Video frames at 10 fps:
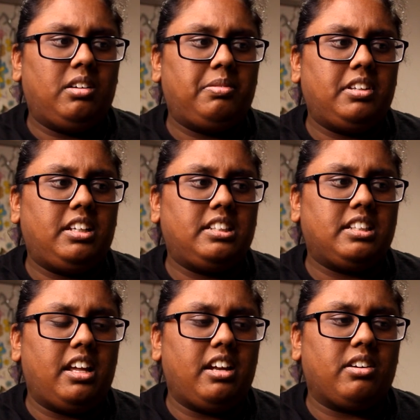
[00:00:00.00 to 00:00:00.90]
Please,
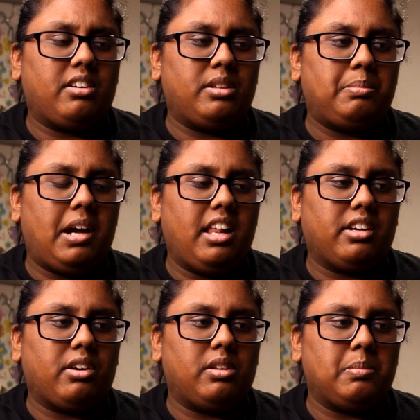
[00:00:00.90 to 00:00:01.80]
Leia, go to the pilot,
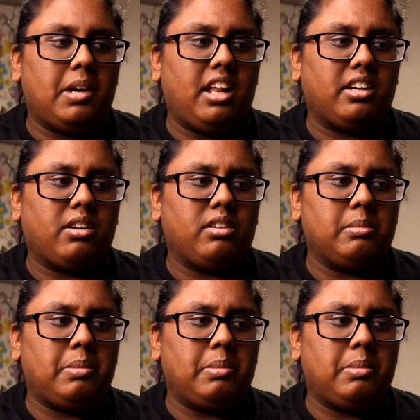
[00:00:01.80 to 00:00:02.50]
go to the pilot, go to the